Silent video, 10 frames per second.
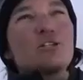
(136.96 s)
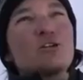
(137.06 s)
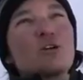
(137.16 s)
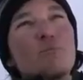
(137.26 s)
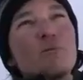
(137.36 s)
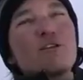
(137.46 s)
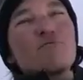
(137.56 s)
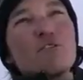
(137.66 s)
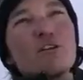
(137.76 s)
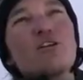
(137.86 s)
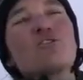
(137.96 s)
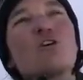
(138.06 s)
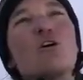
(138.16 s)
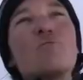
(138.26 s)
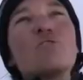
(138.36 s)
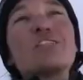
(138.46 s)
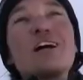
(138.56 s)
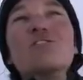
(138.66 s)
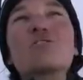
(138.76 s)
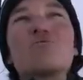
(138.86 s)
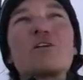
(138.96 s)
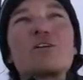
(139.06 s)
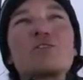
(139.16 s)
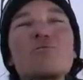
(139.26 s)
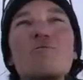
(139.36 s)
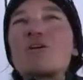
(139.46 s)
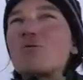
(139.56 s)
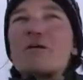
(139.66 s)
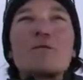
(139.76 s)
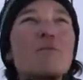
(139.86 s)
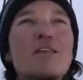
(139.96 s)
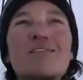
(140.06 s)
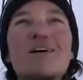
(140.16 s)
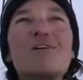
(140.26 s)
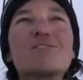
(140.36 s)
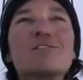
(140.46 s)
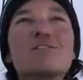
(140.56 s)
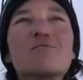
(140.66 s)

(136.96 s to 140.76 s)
to go back further in time with the ice core records, where we go back many thousands of